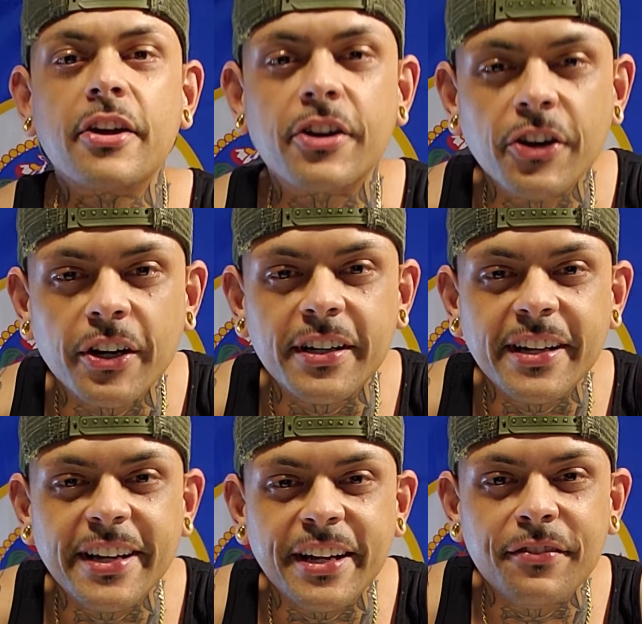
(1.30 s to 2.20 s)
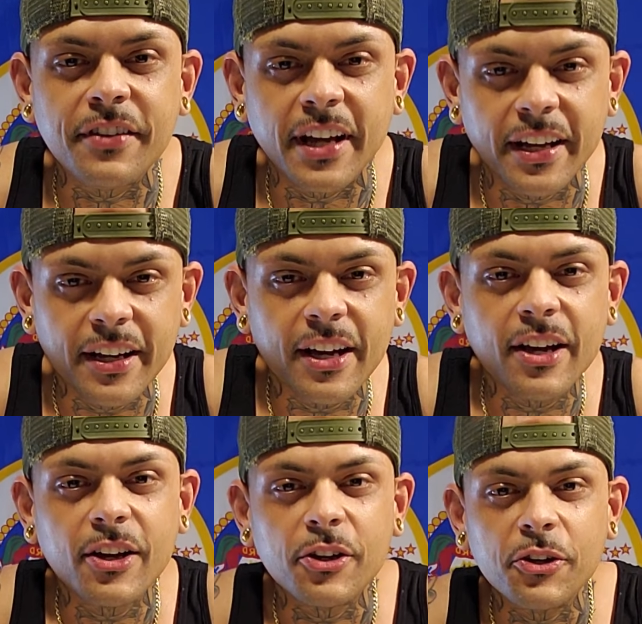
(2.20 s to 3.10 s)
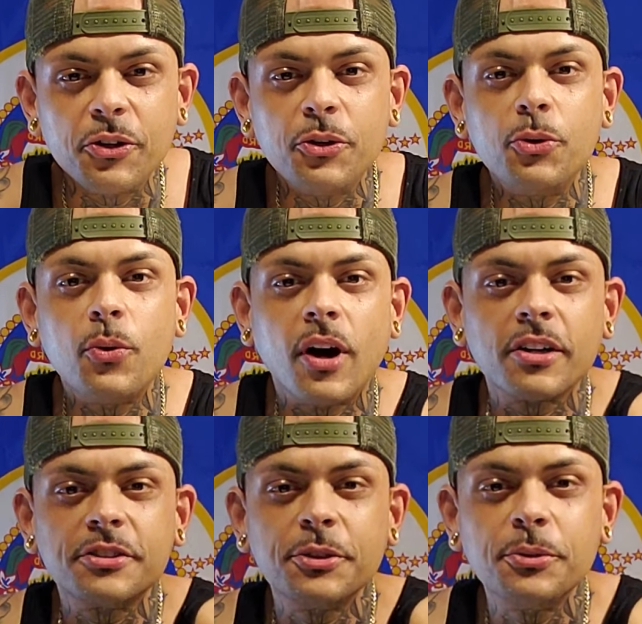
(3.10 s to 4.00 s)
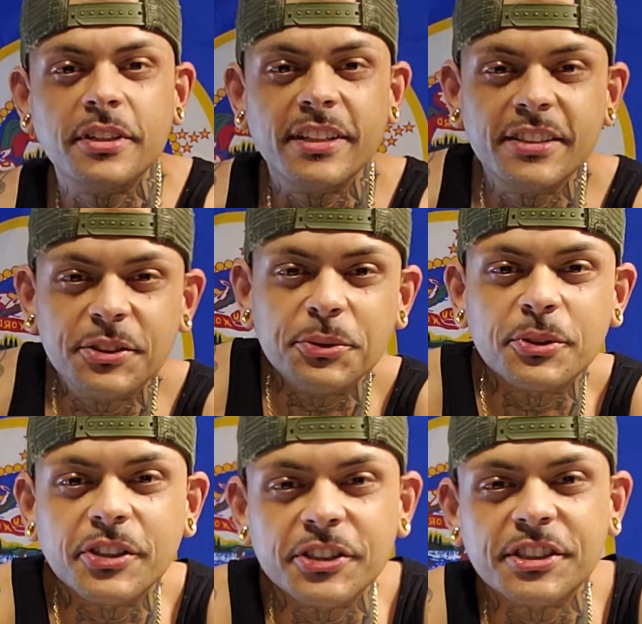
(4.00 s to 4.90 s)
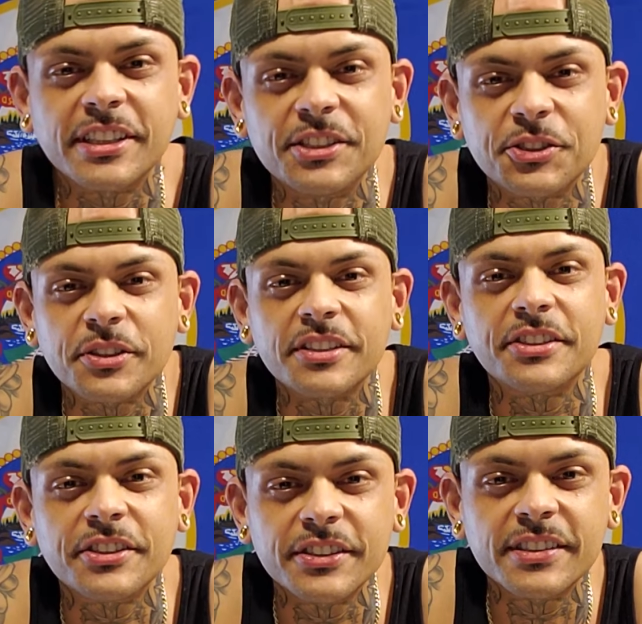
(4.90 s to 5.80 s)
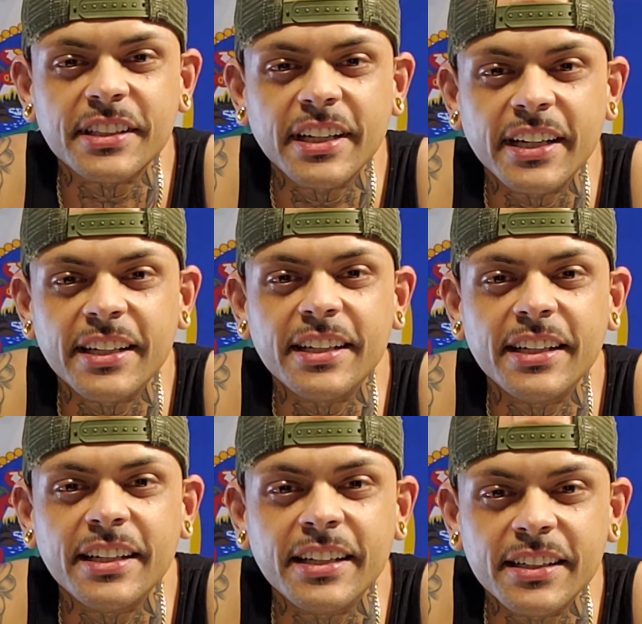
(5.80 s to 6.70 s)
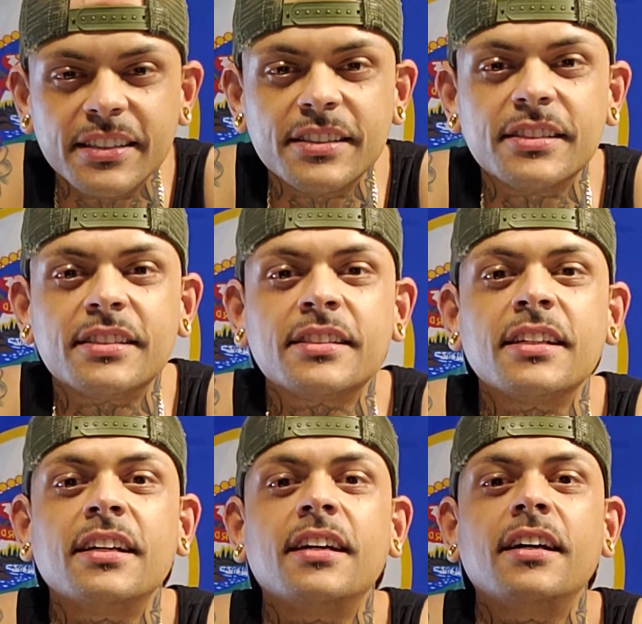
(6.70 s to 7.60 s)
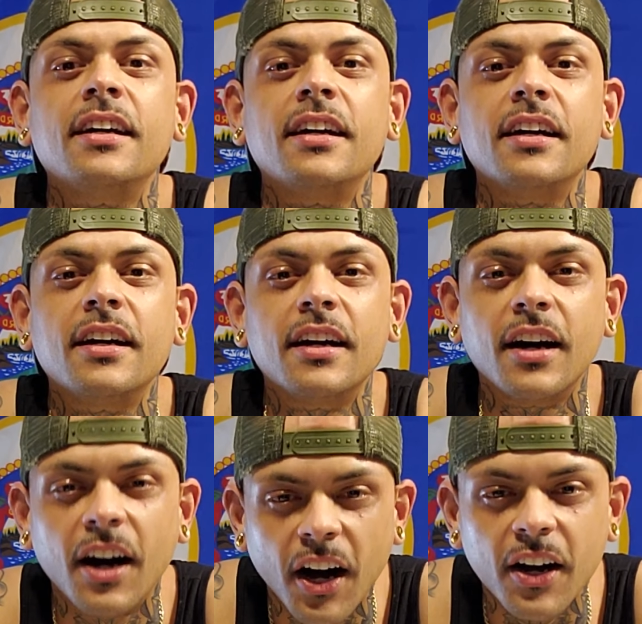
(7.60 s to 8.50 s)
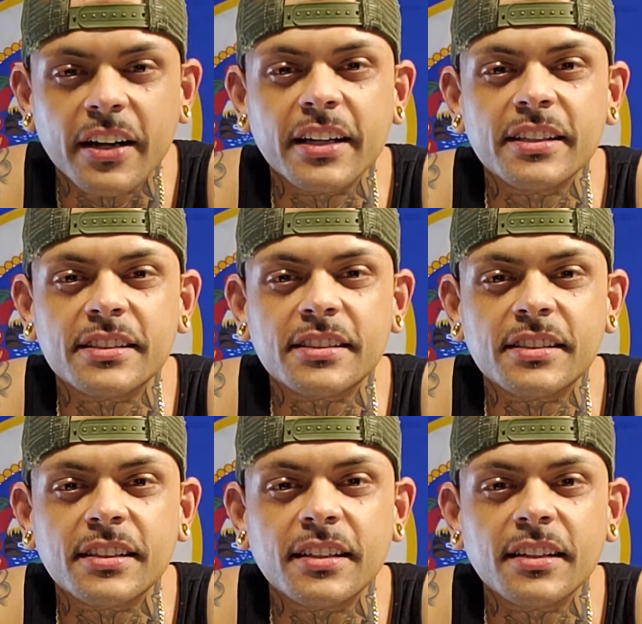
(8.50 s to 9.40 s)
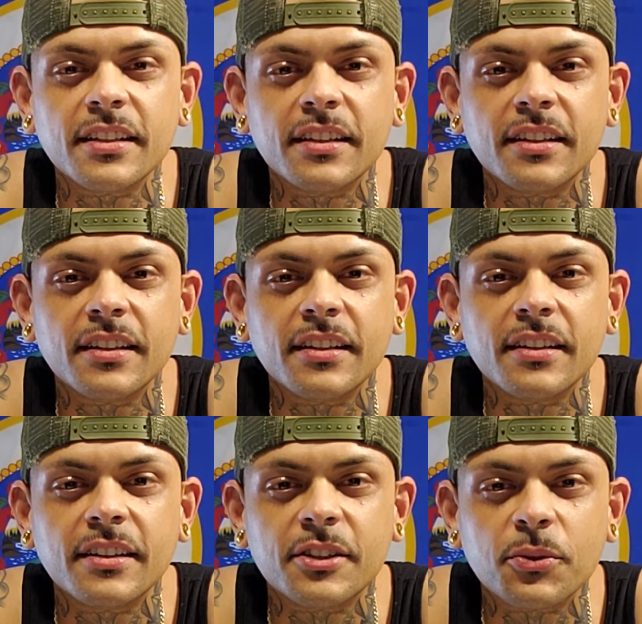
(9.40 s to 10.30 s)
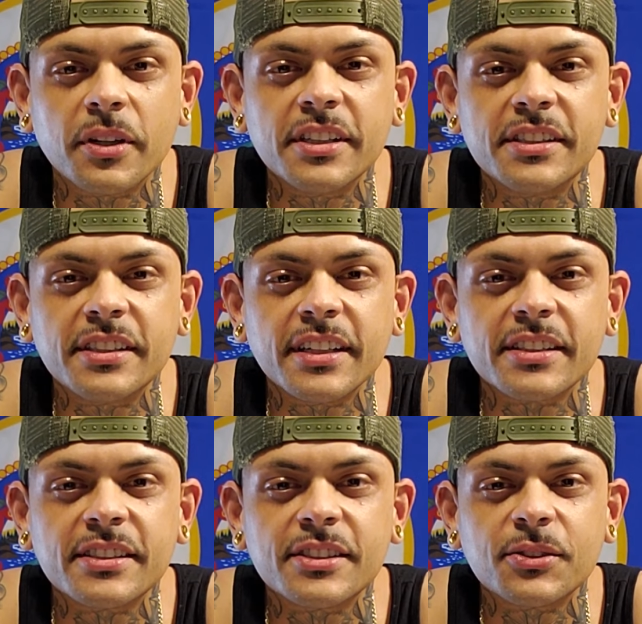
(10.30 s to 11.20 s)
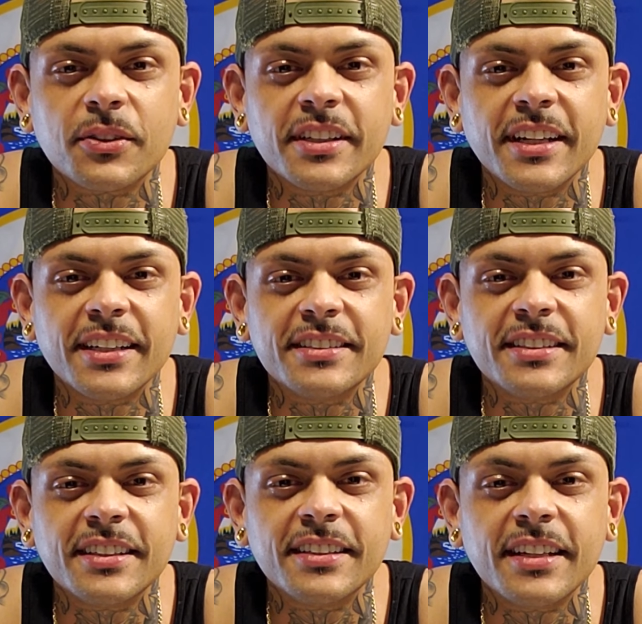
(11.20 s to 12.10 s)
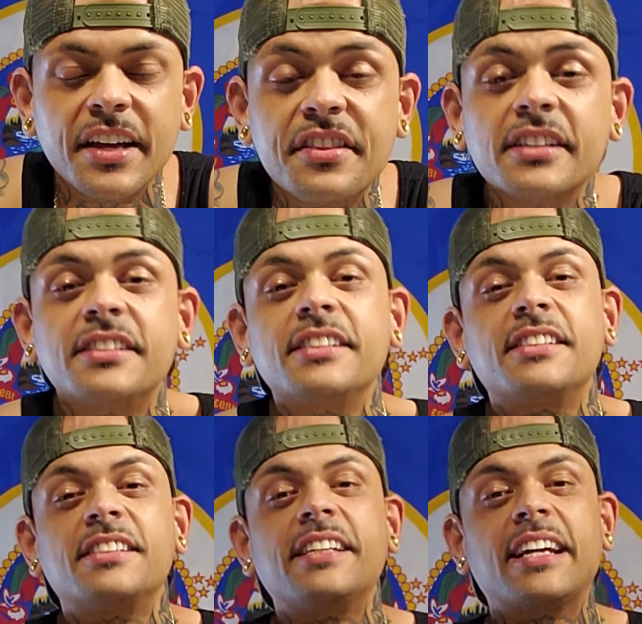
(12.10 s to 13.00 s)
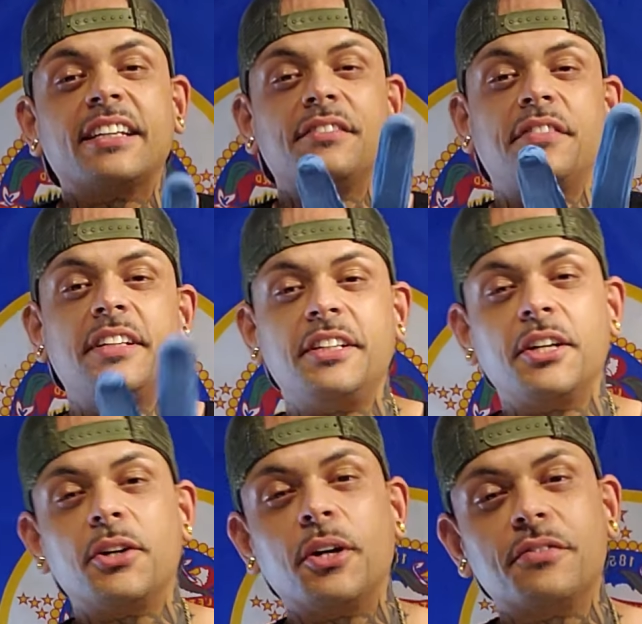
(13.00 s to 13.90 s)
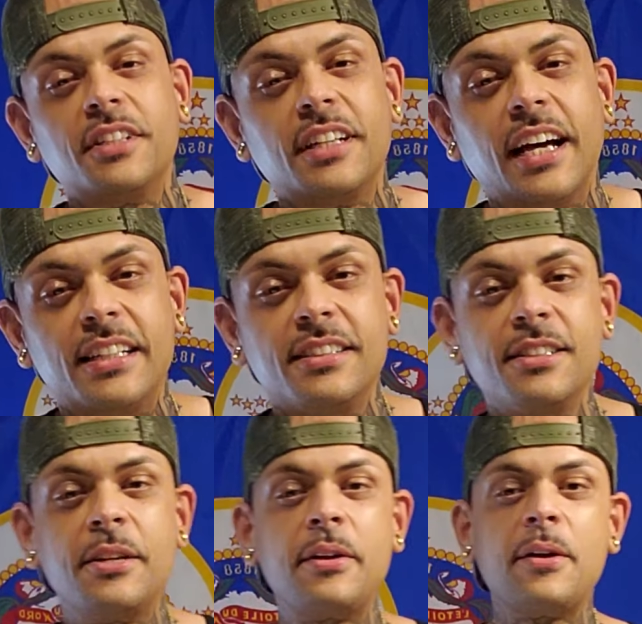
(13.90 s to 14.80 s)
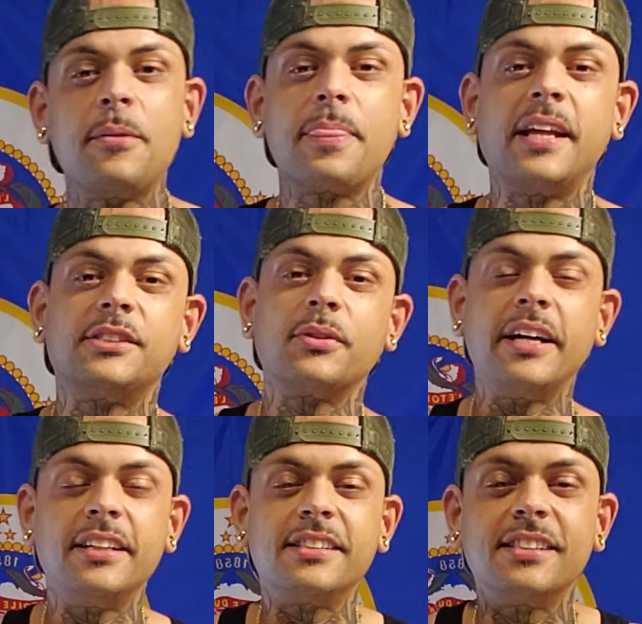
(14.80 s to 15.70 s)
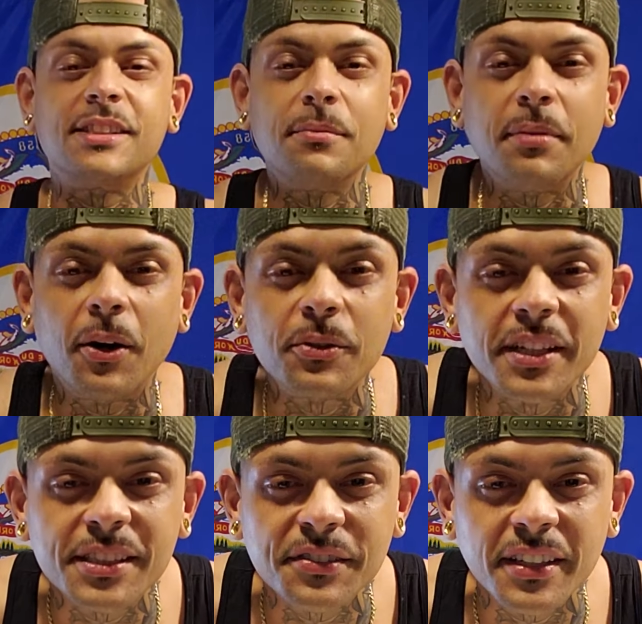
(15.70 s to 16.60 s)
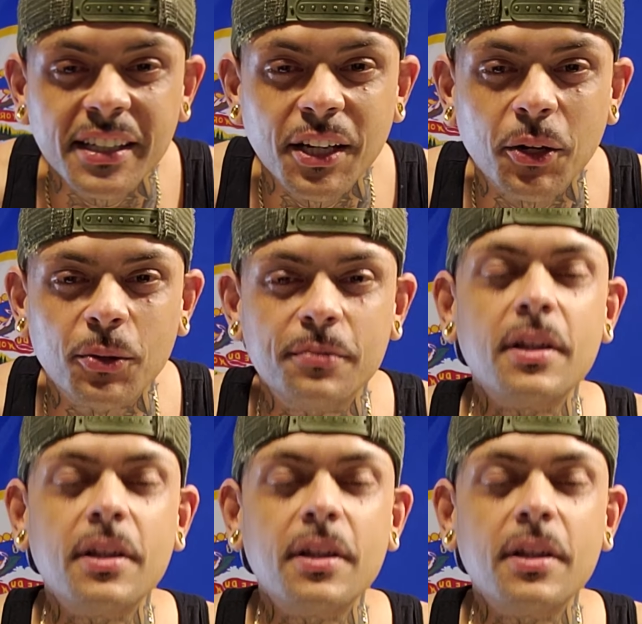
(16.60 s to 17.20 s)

Good evening. You are tuned in to Kush Constrictors. It is August the 26th, 2019. And this is the second video of the night. That's right, this is the bonus video.